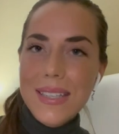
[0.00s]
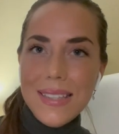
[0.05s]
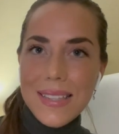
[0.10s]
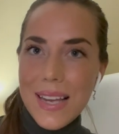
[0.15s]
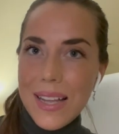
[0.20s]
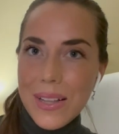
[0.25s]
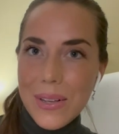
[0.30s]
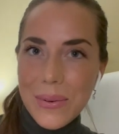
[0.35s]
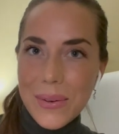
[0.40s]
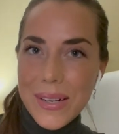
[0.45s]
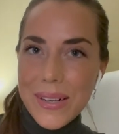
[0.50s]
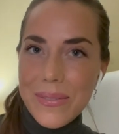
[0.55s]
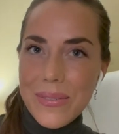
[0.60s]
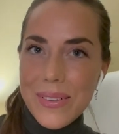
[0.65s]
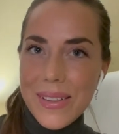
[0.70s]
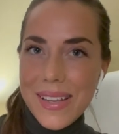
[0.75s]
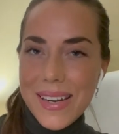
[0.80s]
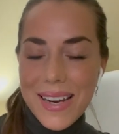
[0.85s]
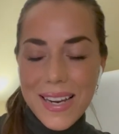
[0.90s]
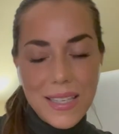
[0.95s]
celery for
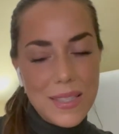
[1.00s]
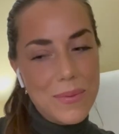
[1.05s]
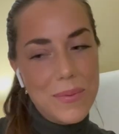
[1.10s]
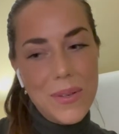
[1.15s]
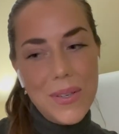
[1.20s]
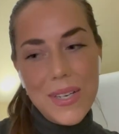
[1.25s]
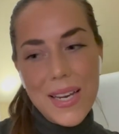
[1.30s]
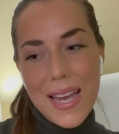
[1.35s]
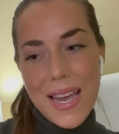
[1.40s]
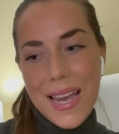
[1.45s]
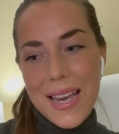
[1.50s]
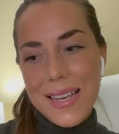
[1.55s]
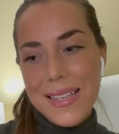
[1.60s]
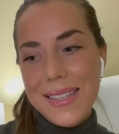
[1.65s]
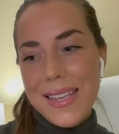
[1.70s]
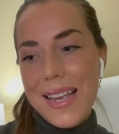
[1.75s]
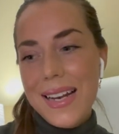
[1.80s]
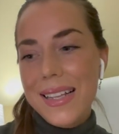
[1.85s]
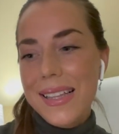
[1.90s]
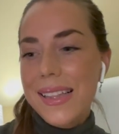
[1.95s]
the next few days,
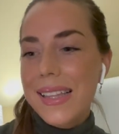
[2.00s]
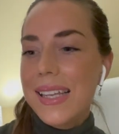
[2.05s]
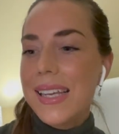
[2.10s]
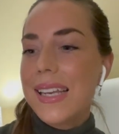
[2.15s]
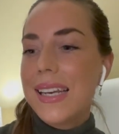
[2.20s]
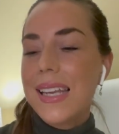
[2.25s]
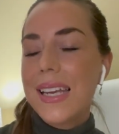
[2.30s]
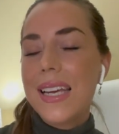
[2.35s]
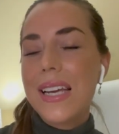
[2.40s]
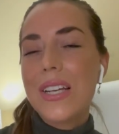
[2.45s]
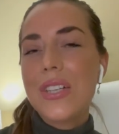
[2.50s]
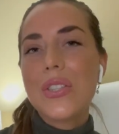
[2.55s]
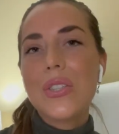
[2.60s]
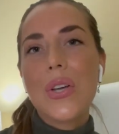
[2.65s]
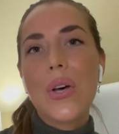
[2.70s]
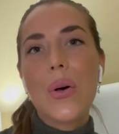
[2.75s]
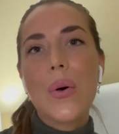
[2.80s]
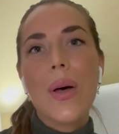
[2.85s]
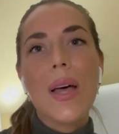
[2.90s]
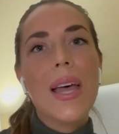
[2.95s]
and cleaning.
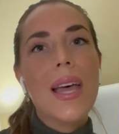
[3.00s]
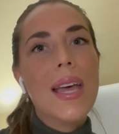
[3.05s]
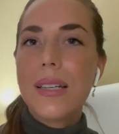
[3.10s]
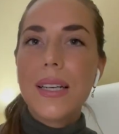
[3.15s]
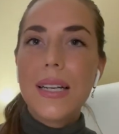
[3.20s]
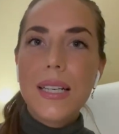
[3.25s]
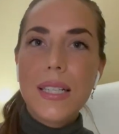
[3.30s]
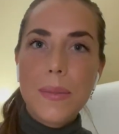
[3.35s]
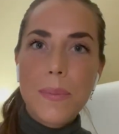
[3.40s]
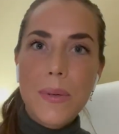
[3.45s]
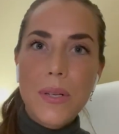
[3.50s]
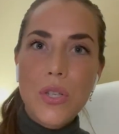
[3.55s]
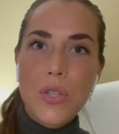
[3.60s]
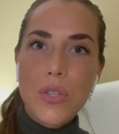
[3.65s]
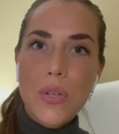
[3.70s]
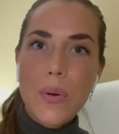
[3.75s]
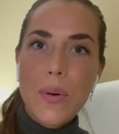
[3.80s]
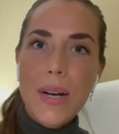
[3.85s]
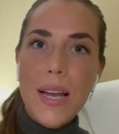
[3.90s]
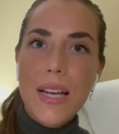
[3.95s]
So it's been
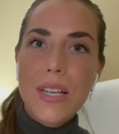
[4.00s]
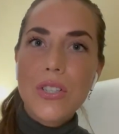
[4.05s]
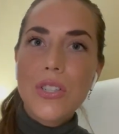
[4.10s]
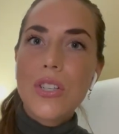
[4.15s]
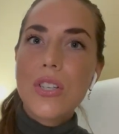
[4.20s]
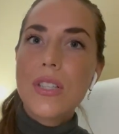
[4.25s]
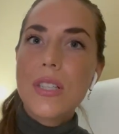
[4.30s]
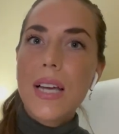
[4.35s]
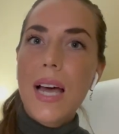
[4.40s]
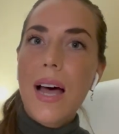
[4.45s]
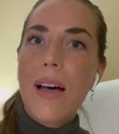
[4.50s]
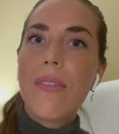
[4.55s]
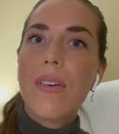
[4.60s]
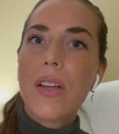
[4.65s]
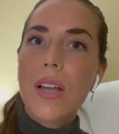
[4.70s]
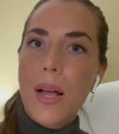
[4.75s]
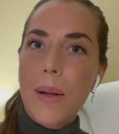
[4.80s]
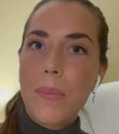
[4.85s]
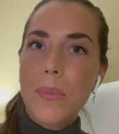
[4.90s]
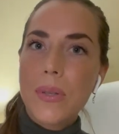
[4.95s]
so nice just to have a
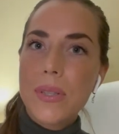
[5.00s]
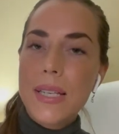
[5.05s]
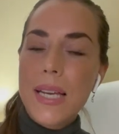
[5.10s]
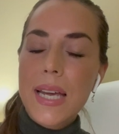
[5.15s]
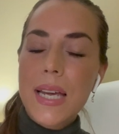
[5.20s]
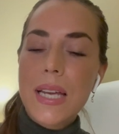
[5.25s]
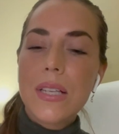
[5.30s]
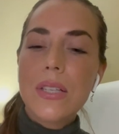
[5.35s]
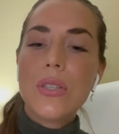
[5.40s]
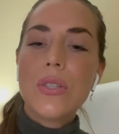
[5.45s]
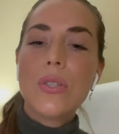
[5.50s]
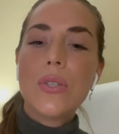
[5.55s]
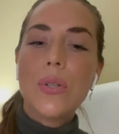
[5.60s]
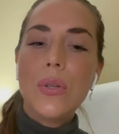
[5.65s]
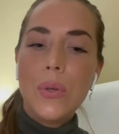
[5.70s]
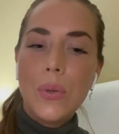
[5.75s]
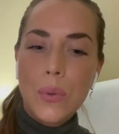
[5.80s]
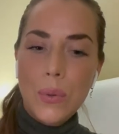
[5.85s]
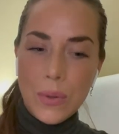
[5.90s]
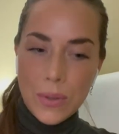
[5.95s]
couple days
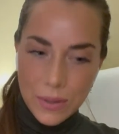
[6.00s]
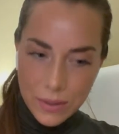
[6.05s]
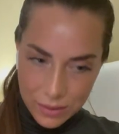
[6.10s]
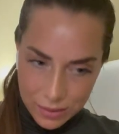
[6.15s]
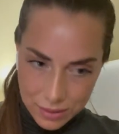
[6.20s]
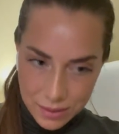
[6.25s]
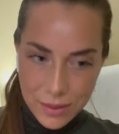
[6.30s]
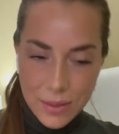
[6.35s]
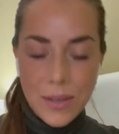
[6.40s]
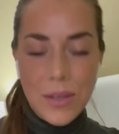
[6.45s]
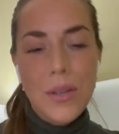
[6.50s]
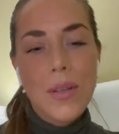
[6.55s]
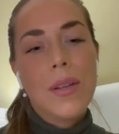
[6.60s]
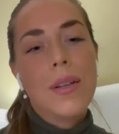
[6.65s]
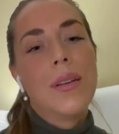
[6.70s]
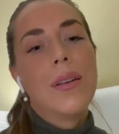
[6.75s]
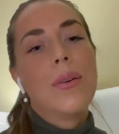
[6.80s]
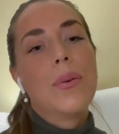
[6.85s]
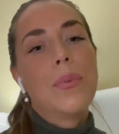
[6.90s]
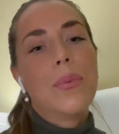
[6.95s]
to
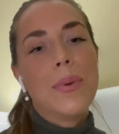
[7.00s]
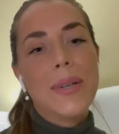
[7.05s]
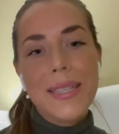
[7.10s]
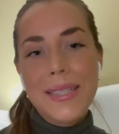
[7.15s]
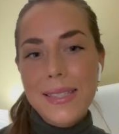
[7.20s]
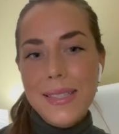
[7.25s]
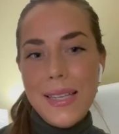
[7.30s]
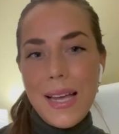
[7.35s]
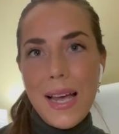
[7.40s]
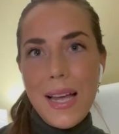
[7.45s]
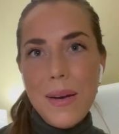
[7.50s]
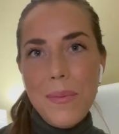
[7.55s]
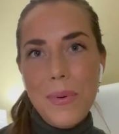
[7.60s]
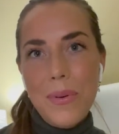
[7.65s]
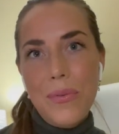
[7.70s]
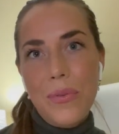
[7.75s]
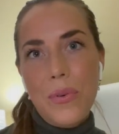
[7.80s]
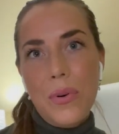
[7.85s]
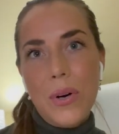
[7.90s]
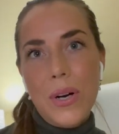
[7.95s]
reset
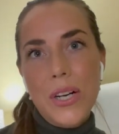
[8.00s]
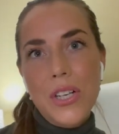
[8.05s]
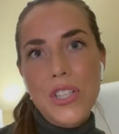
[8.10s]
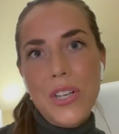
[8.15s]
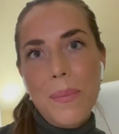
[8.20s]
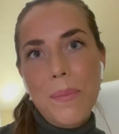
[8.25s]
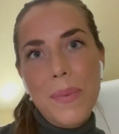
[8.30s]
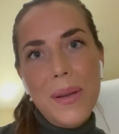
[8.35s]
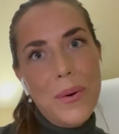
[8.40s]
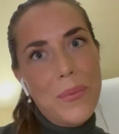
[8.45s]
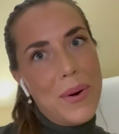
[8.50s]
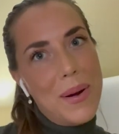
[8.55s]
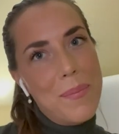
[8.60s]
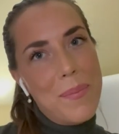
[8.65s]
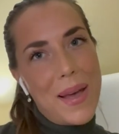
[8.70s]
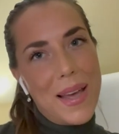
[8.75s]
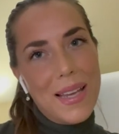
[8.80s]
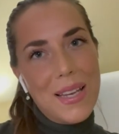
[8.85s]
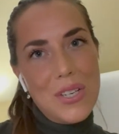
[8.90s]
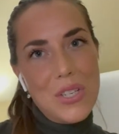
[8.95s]
before jumping right
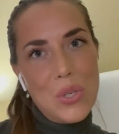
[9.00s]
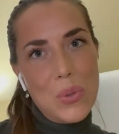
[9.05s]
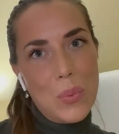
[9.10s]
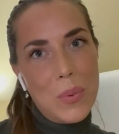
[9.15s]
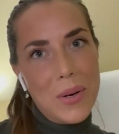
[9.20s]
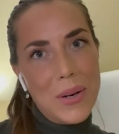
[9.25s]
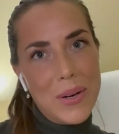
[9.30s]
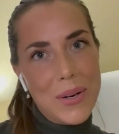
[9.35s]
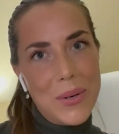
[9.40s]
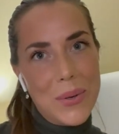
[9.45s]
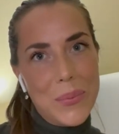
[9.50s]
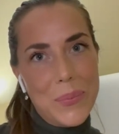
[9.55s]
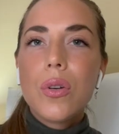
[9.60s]
back into work.